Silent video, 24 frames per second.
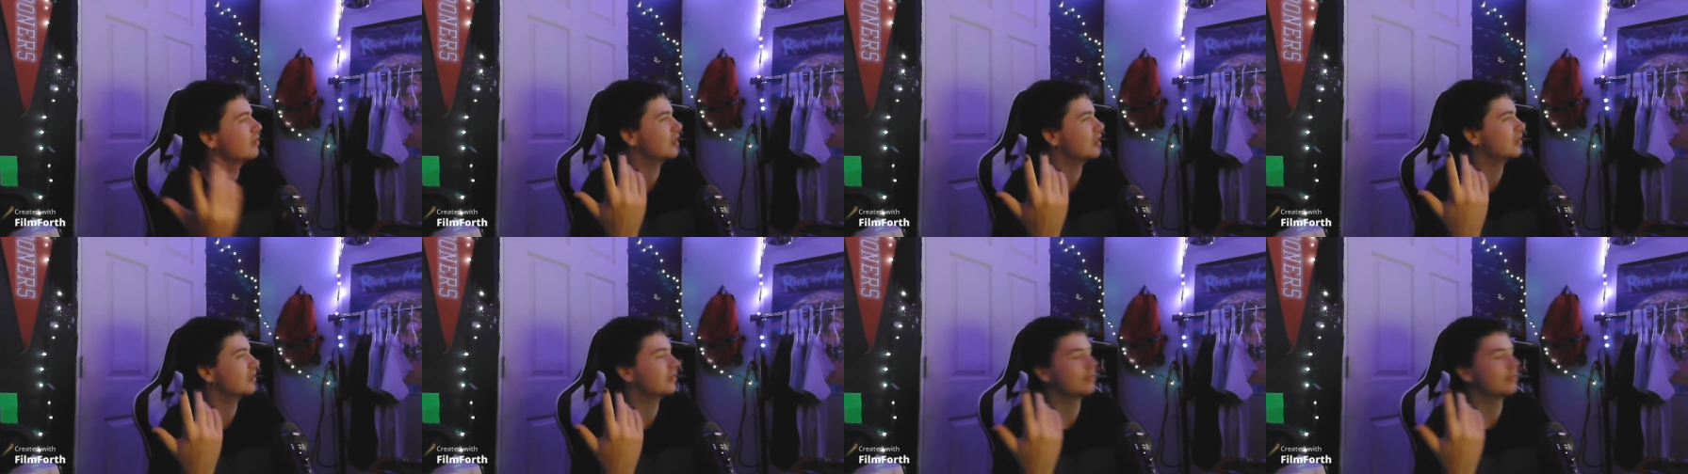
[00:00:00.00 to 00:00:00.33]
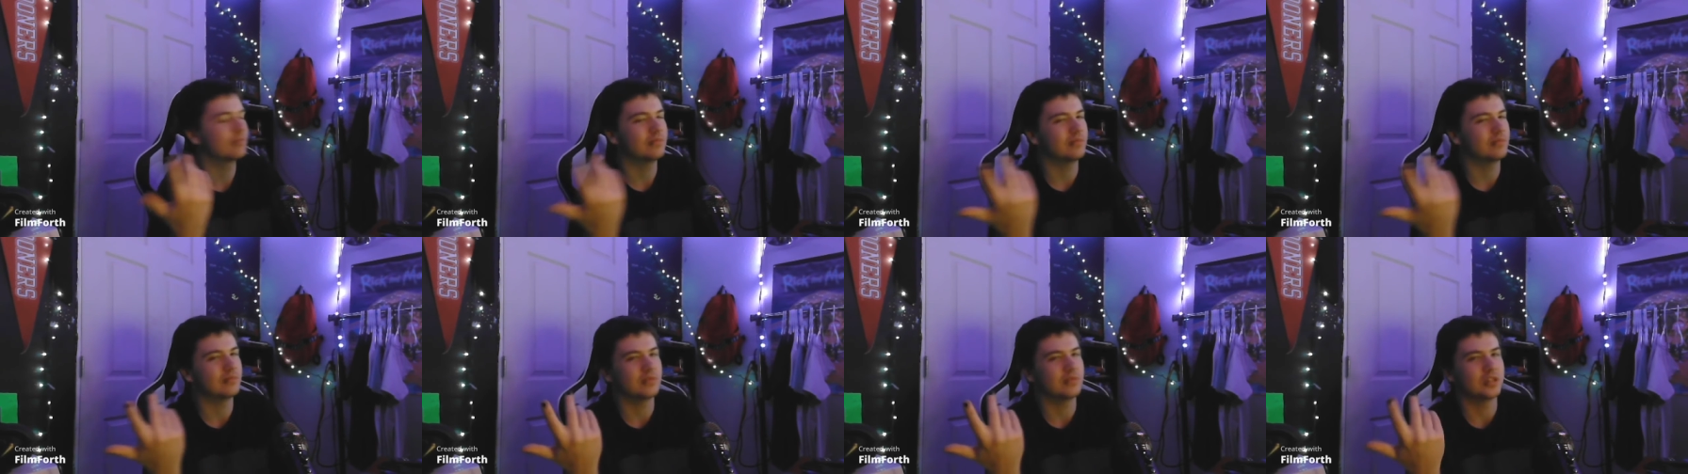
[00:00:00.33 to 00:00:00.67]

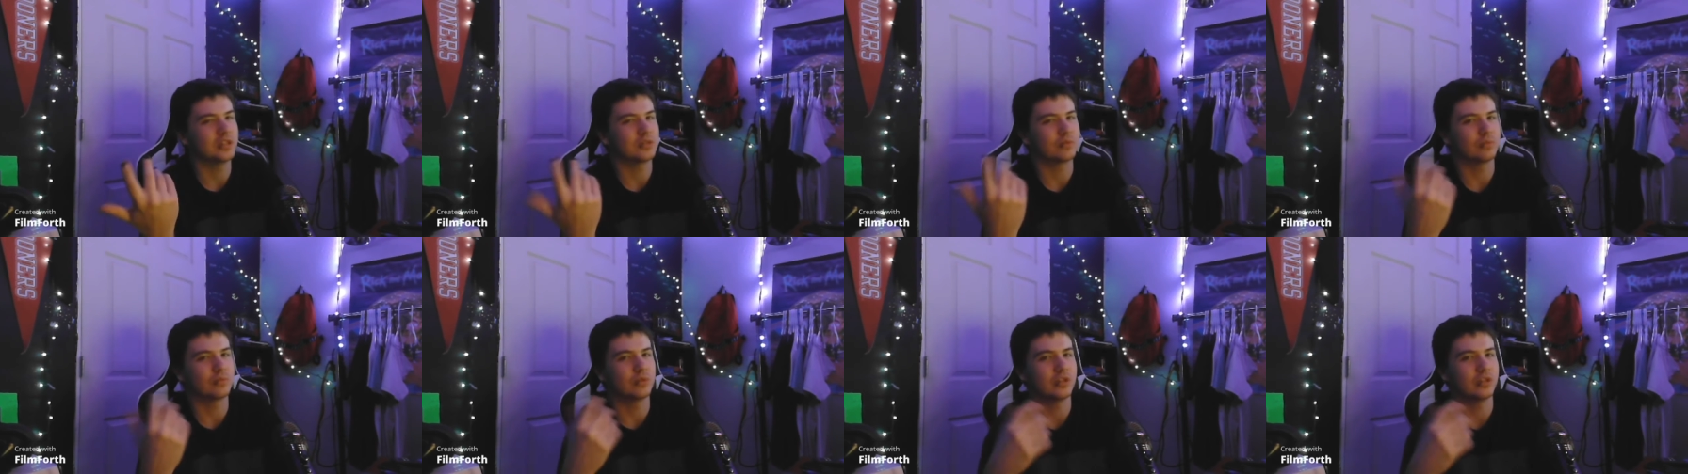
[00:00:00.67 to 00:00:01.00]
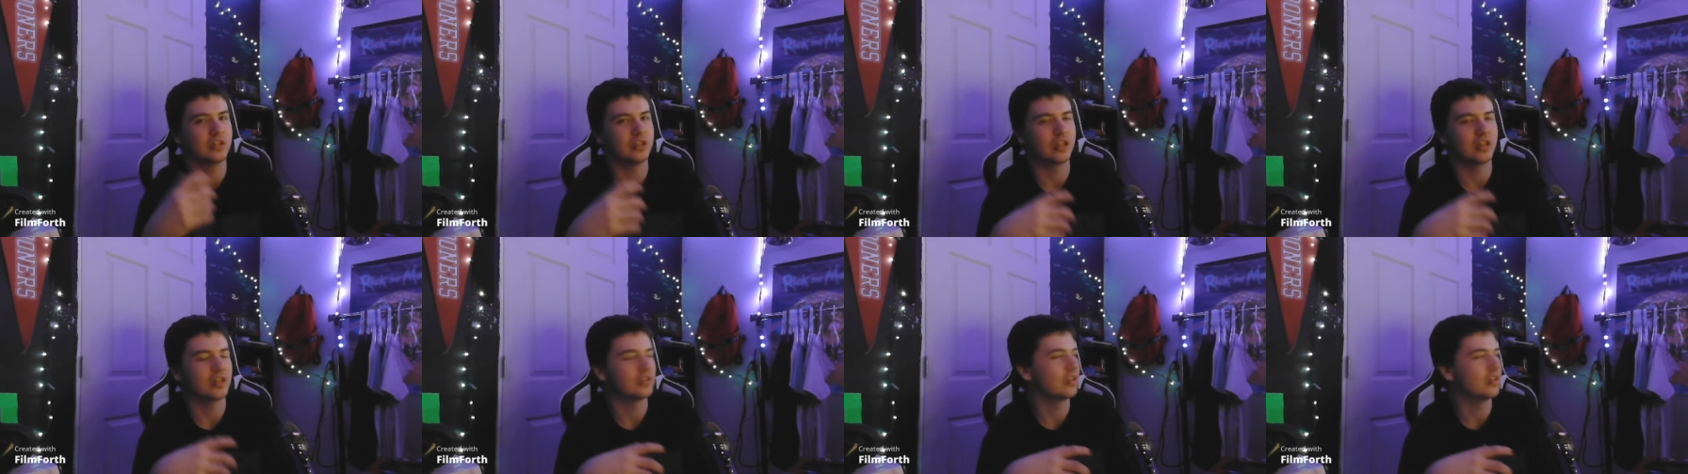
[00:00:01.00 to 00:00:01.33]
It's
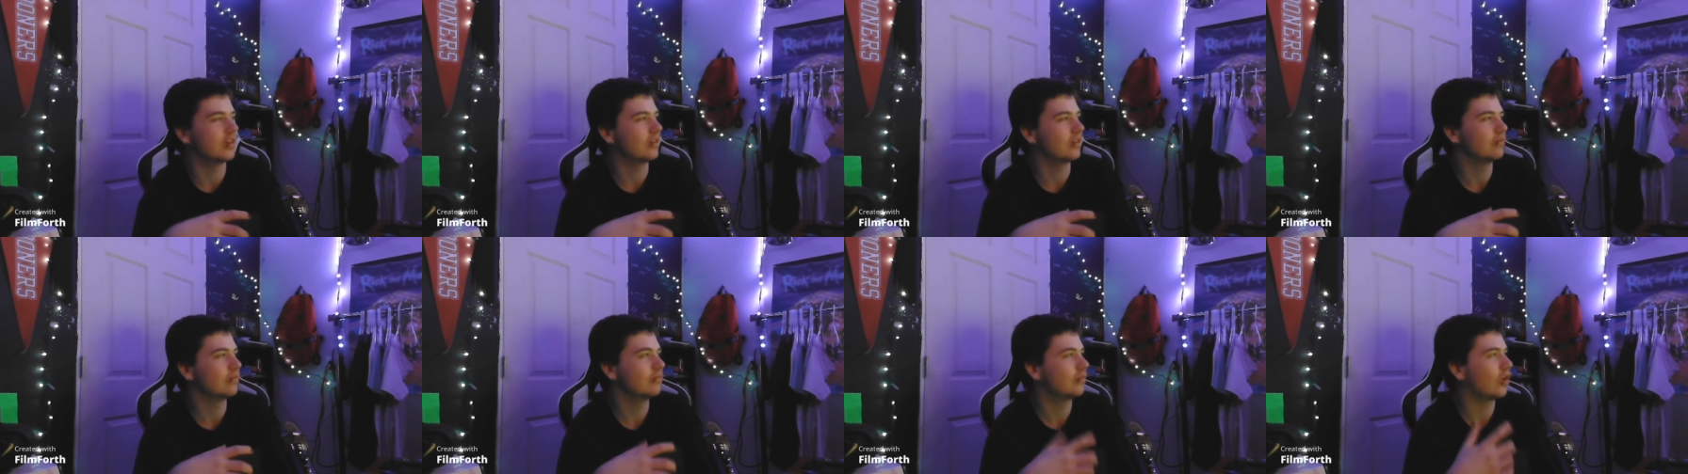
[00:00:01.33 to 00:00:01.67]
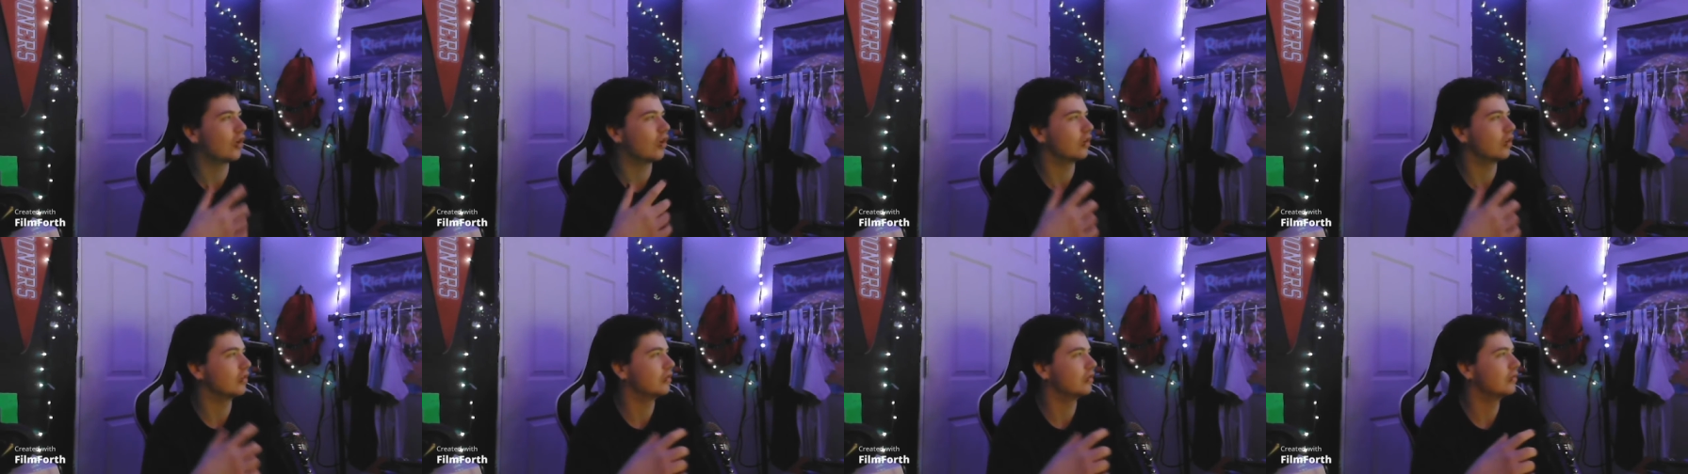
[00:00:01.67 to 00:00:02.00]
really not that
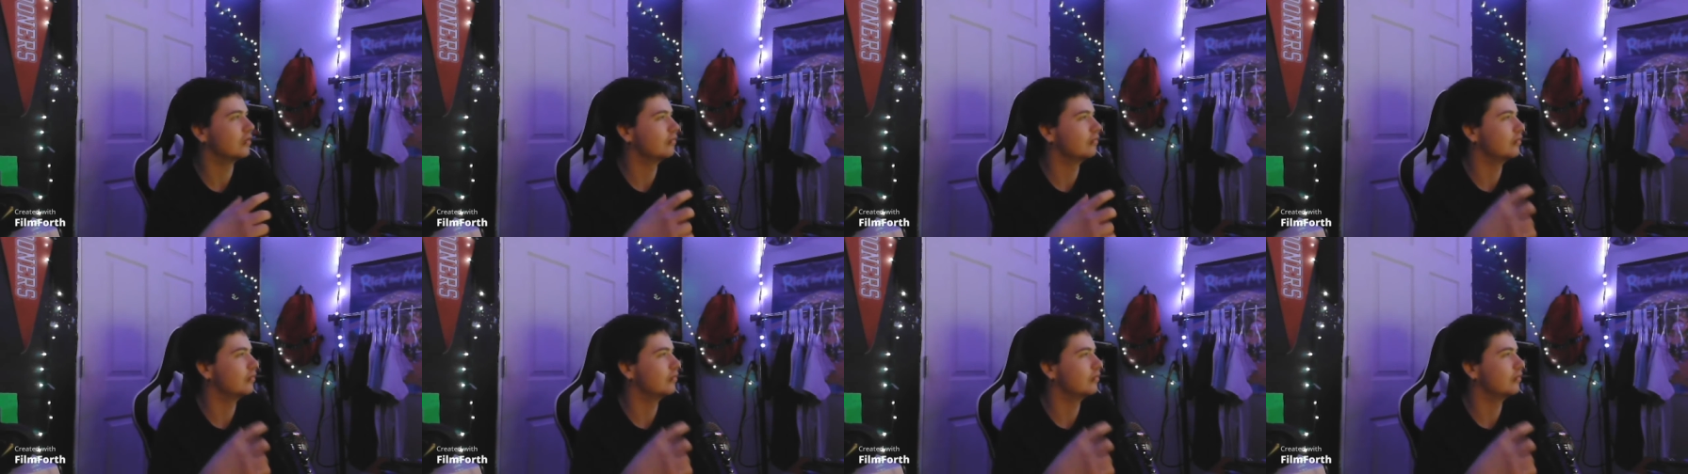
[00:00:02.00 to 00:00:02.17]
hard